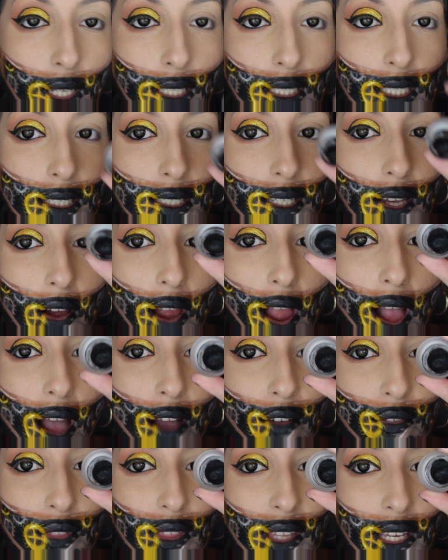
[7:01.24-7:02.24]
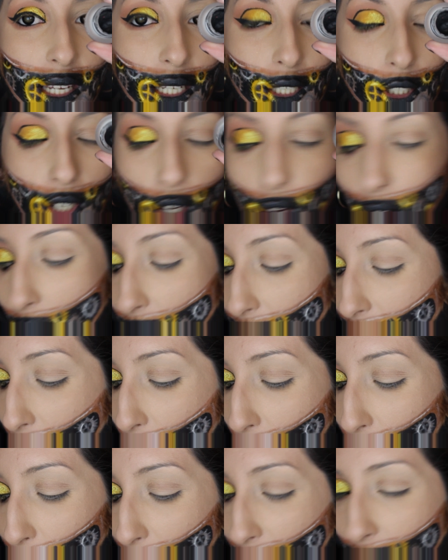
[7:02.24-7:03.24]
And since I have the gel liner
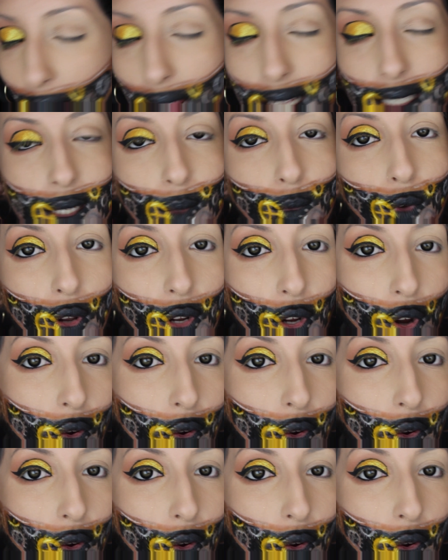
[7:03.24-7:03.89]
on my hands, I'm going